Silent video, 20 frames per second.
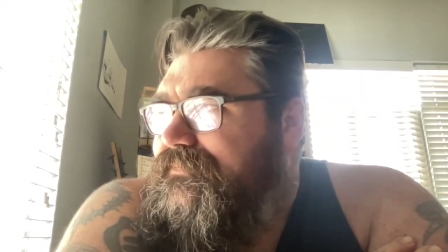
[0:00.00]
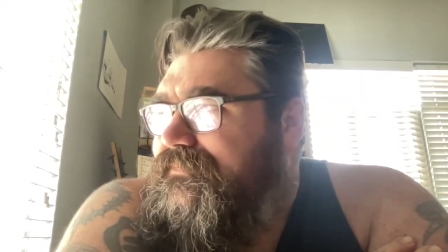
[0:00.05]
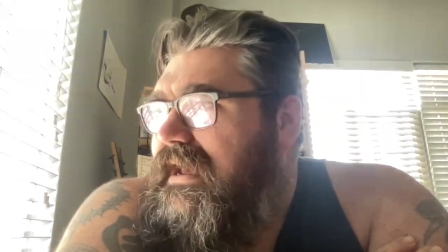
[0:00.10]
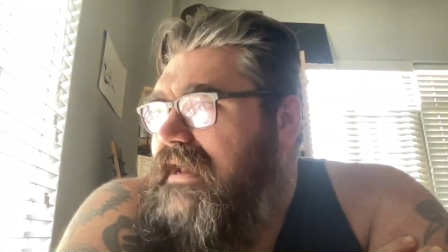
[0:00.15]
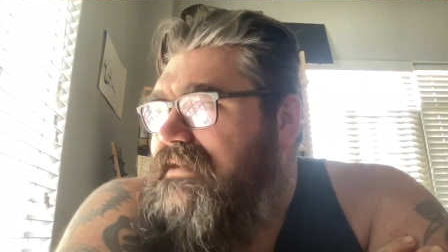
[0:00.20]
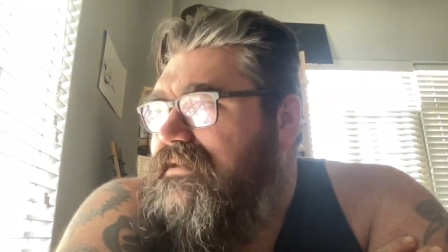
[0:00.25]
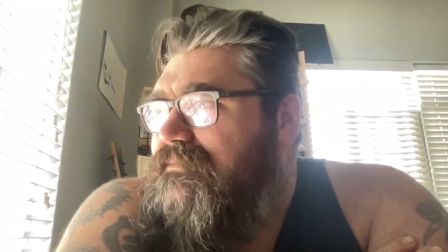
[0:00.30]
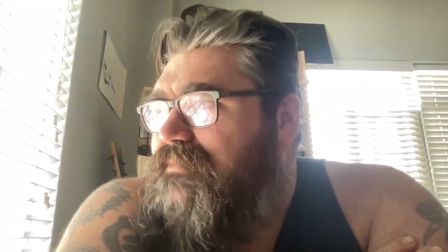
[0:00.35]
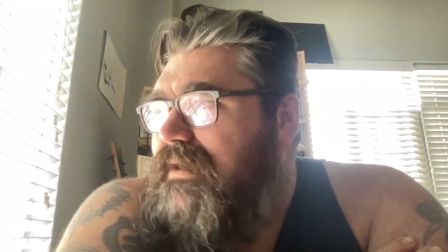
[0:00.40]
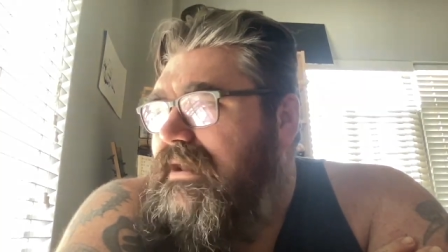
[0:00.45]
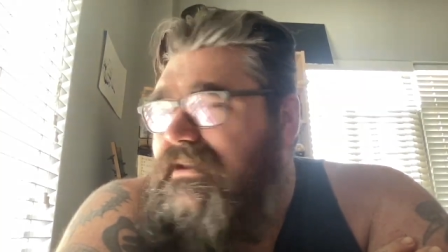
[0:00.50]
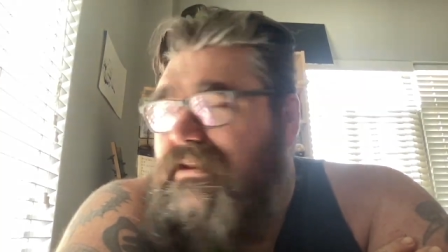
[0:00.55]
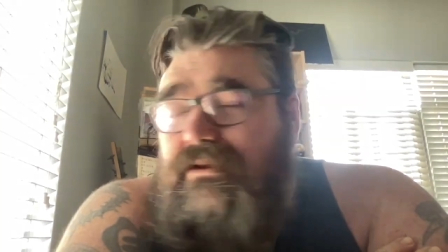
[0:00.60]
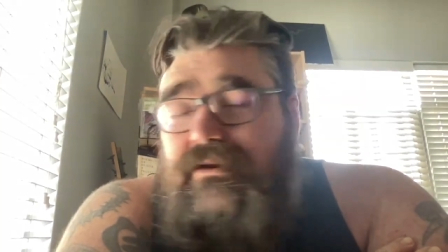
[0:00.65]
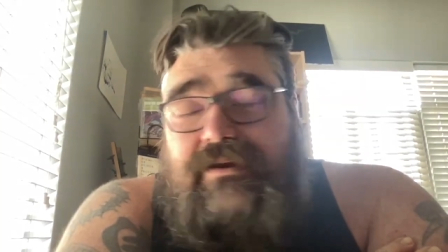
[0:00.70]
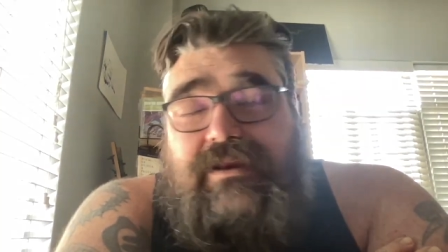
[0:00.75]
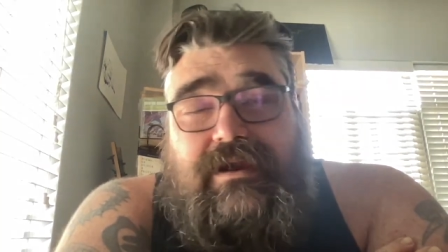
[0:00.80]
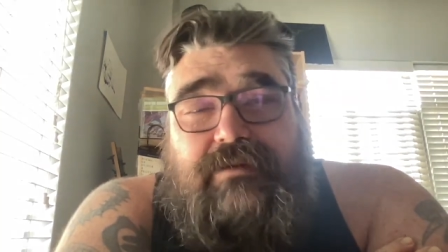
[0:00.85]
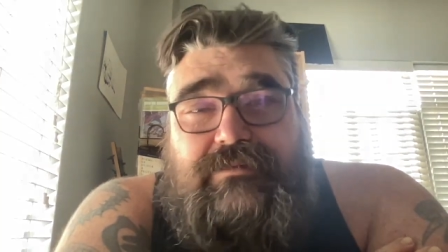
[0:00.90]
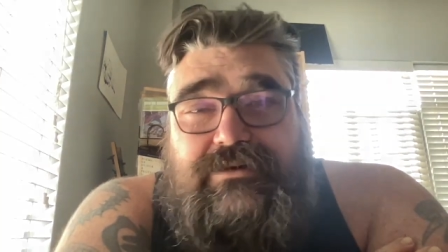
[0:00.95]
And depending
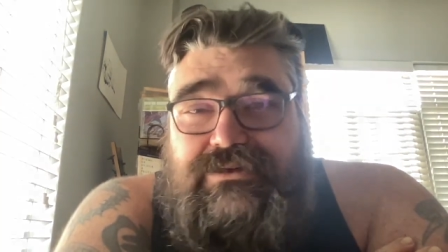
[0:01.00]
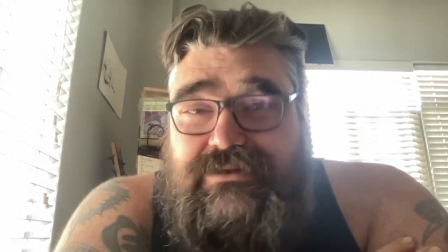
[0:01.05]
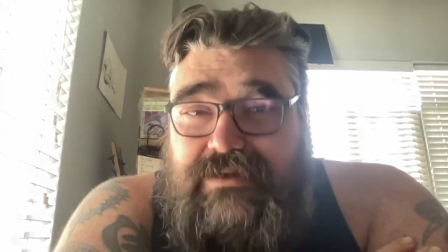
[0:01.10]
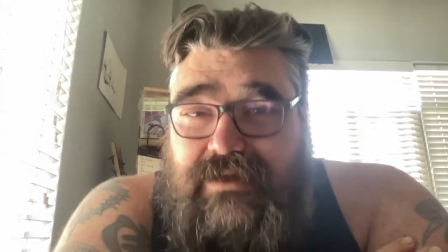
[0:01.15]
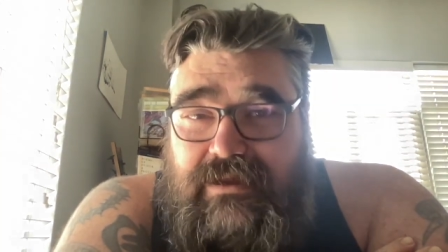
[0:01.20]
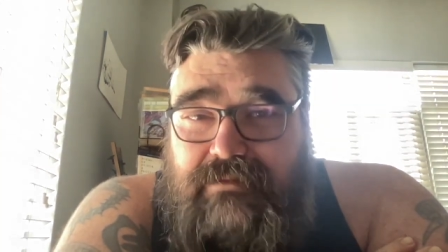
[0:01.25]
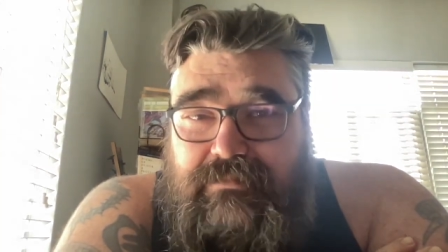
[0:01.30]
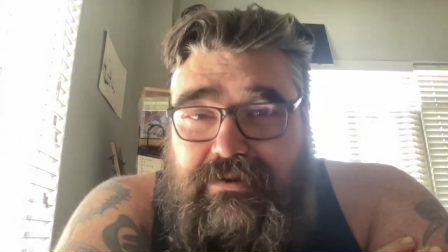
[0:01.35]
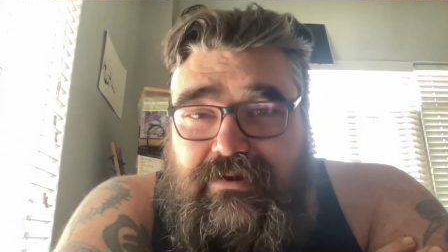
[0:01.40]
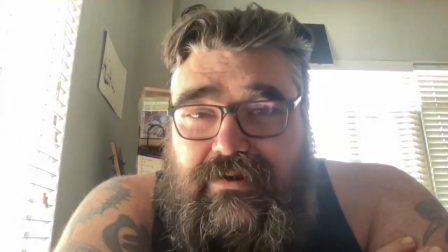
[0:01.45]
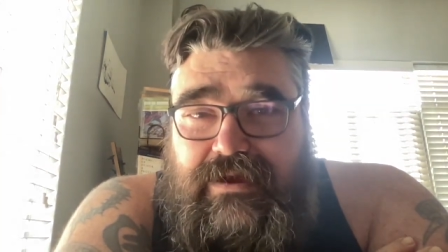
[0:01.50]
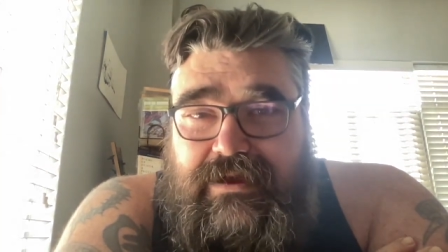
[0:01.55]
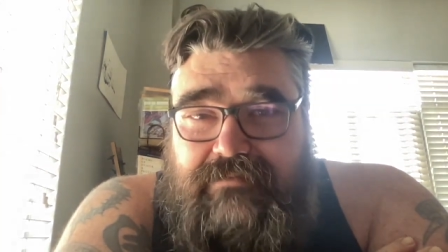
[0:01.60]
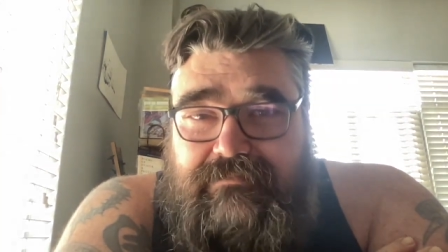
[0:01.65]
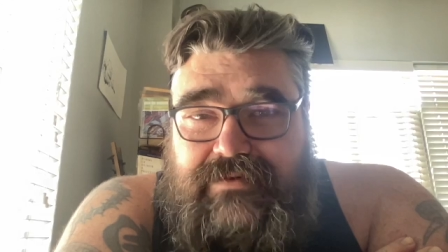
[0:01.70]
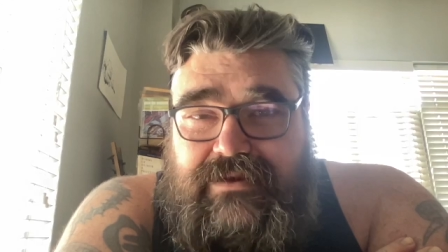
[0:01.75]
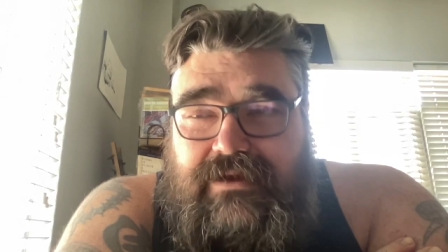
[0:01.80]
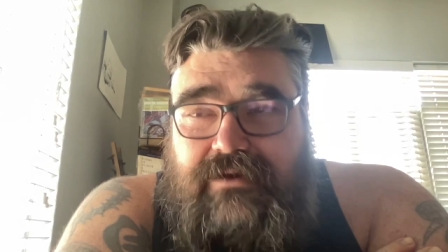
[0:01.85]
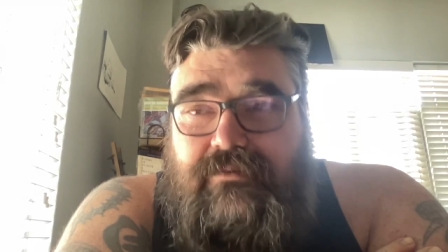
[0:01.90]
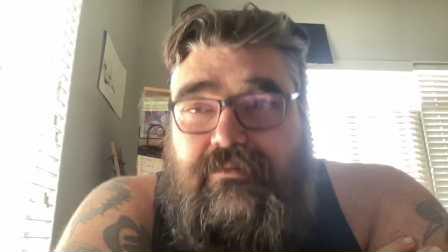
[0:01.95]
on how much time you have
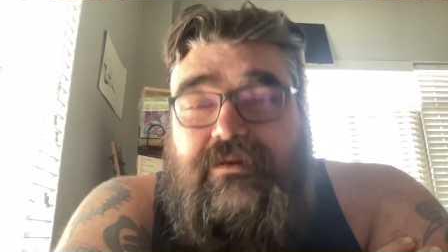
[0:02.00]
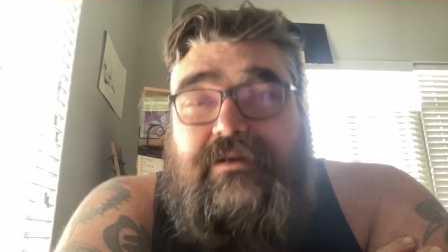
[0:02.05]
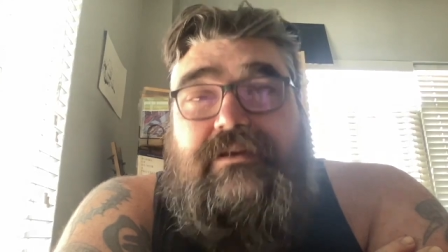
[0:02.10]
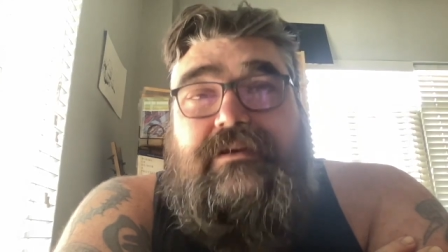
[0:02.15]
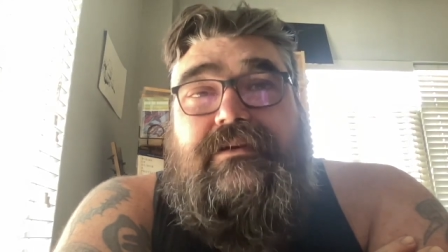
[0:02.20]
now,